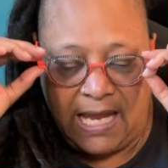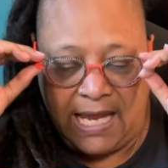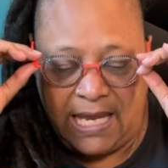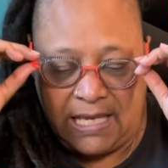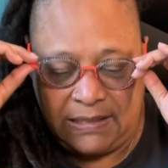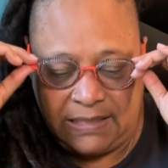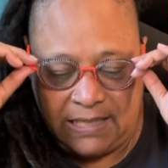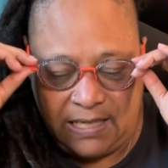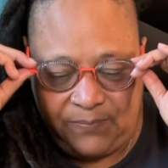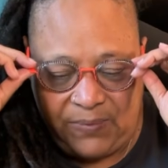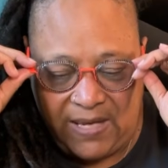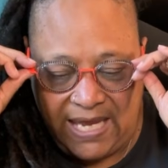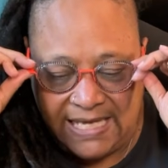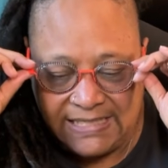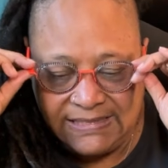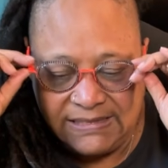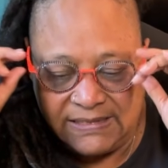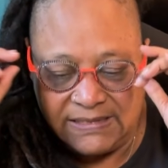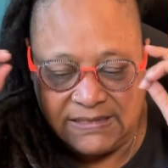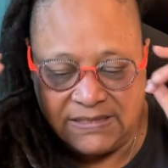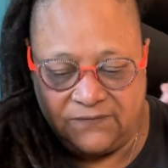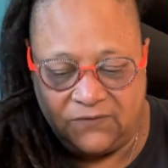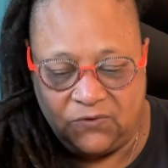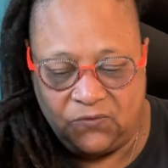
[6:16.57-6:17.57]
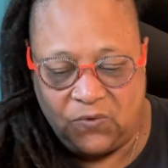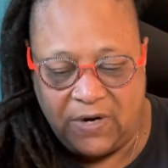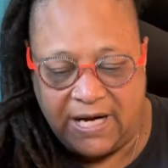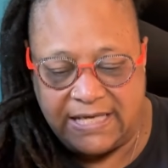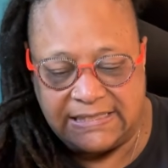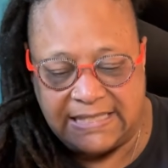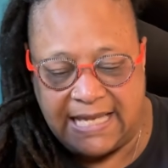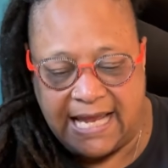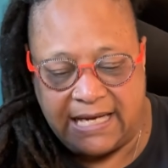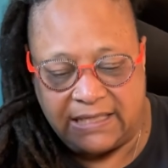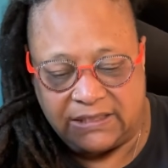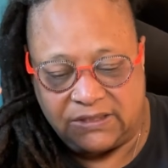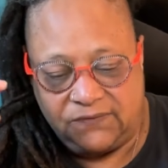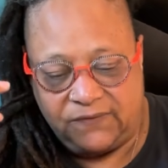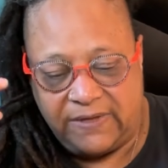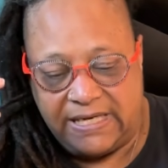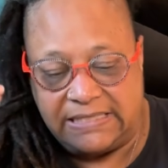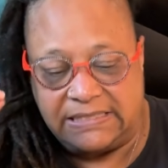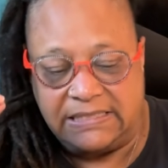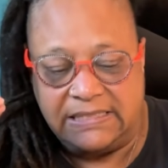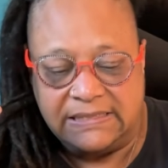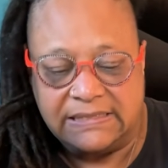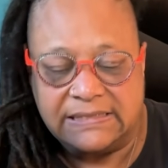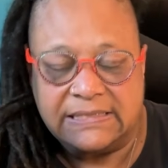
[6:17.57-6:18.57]
And they passed the Civil Rights Act of
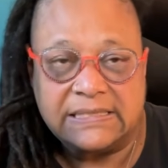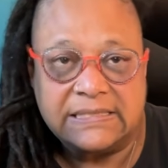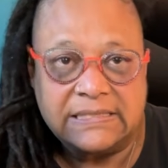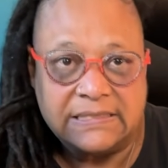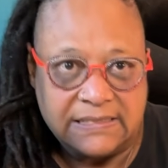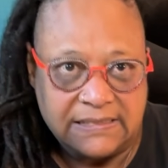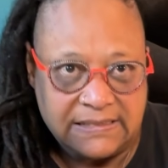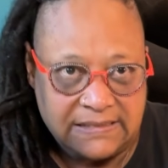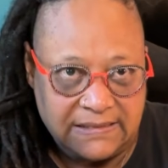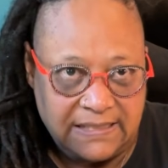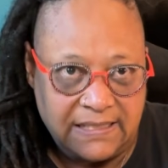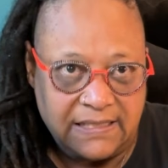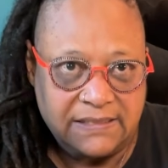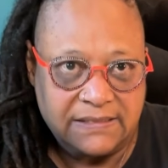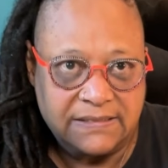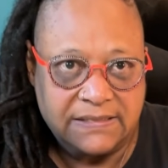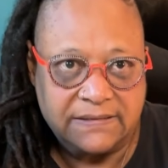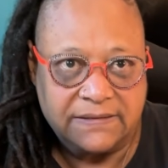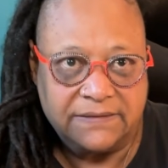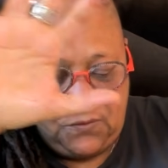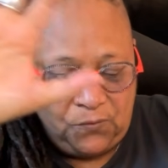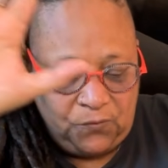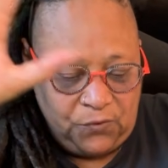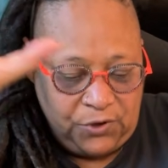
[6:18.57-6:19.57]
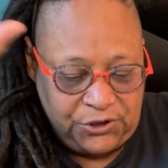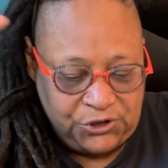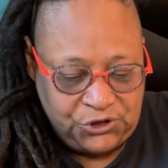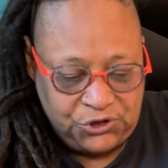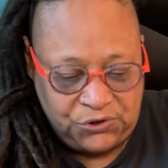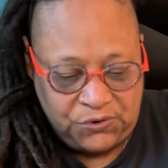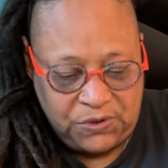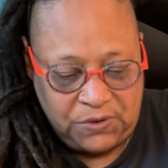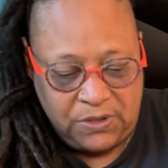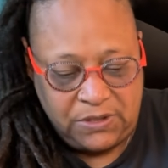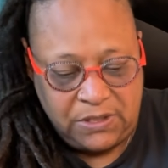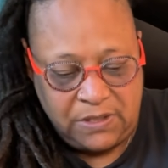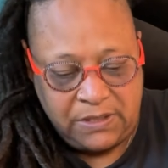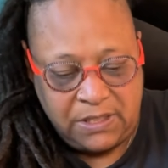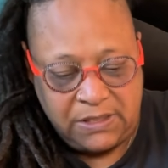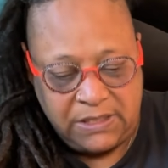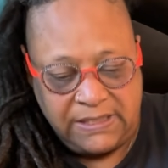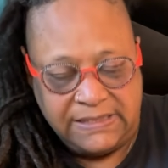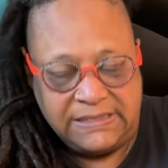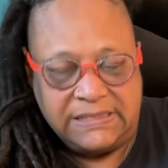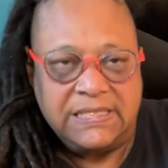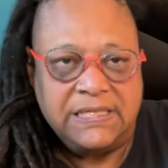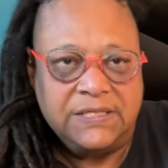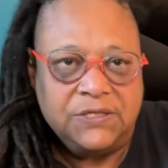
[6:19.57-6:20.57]
1866, which
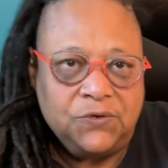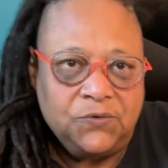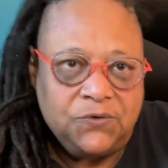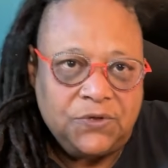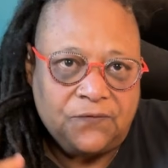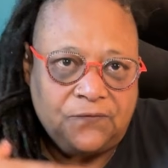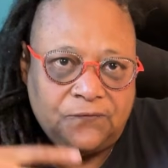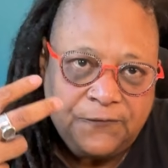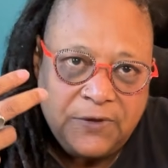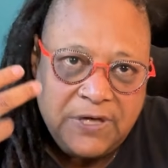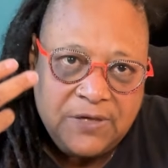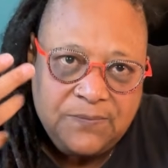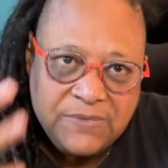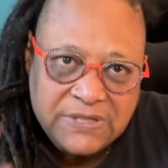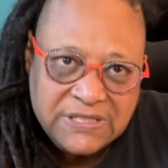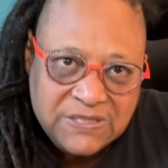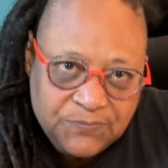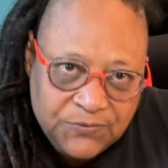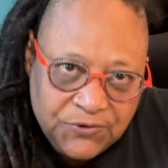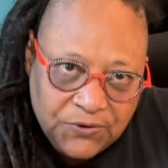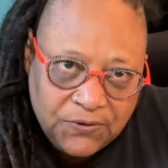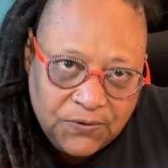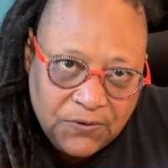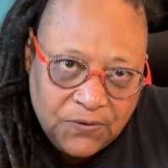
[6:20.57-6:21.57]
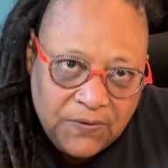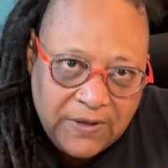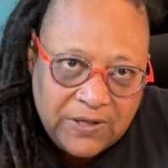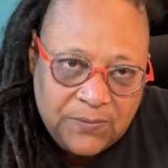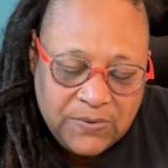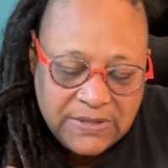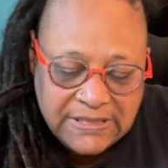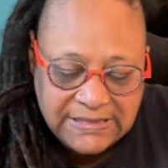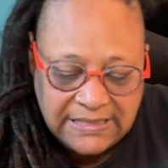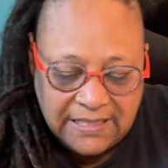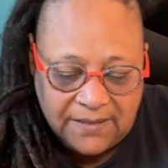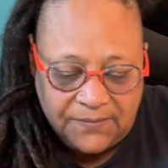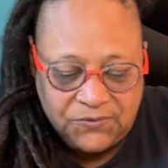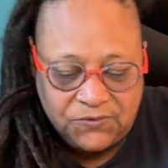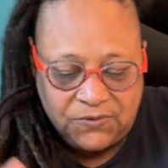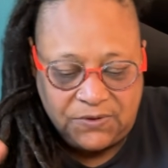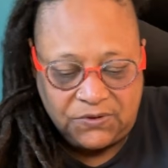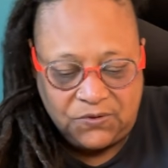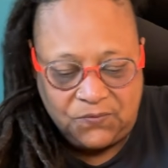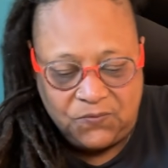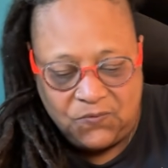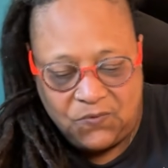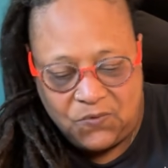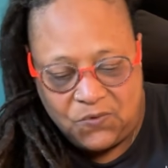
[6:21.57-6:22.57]
continued the Freedmen's Bureau that had been set up during
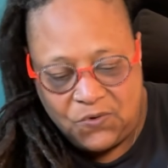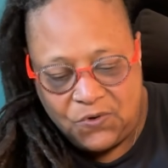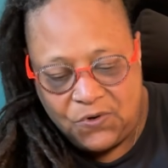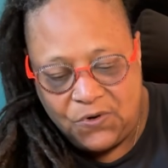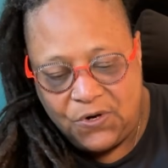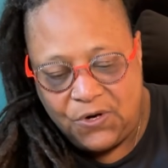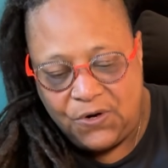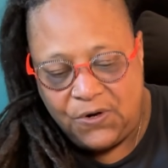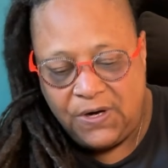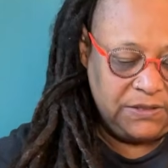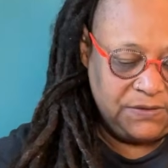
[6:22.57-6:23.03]
the war.